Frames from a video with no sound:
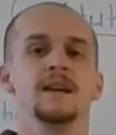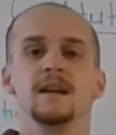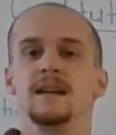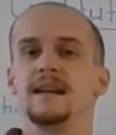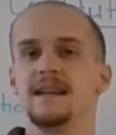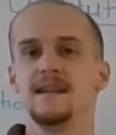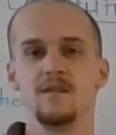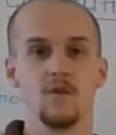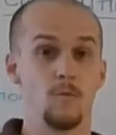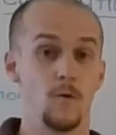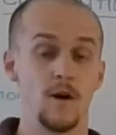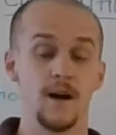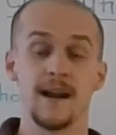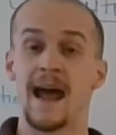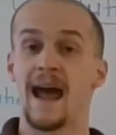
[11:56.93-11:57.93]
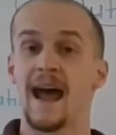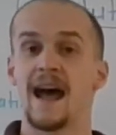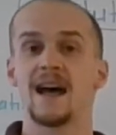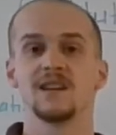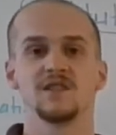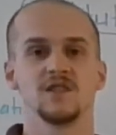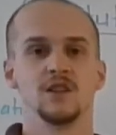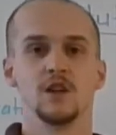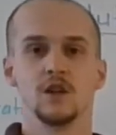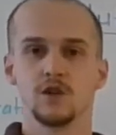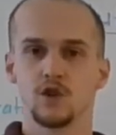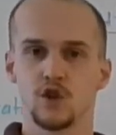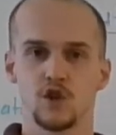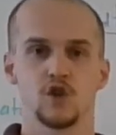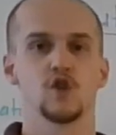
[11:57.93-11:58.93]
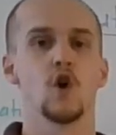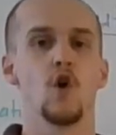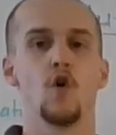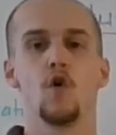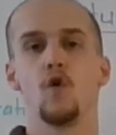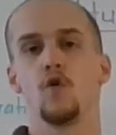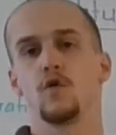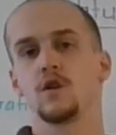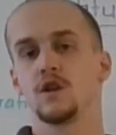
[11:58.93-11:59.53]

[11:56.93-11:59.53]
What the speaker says: Neither one has sole